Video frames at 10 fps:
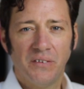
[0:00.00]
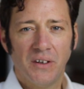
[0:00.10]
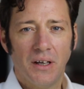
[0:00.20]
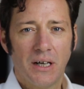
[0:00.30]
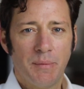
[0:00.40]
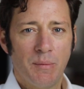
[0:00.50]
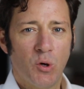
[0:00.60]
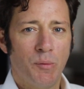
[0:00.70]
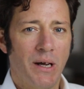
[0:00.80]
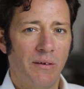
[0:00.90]
sort of underline a
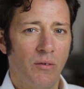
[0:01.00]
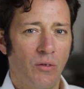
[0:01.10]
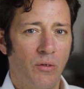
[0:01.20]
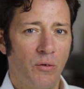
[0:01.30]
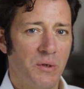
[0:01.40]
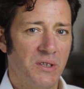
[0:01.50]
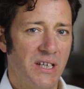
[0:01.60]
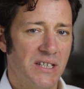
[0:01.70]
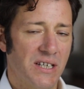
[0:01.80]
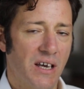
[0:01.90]
bit more about the
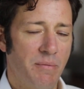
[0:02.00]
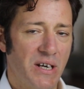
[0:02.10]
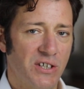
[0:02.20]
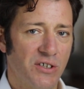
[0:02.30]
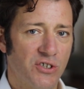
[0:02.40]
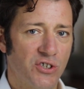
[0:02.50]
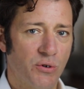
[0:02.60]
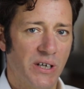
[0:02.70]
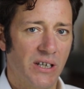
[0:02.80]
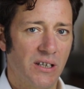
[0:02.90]
routines that I've mentioned
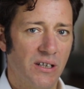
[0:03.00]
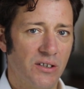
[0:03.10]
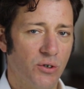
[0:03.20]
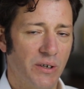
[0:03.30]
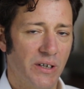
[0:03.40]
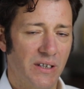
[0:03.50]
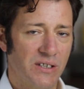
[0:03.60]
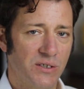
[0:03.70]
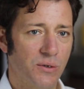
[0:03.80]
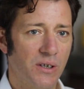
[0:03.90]
during
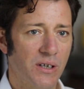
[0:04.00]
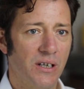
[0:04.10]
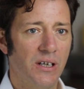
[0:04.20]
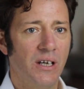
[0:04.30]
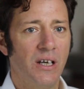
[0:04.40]
this talk.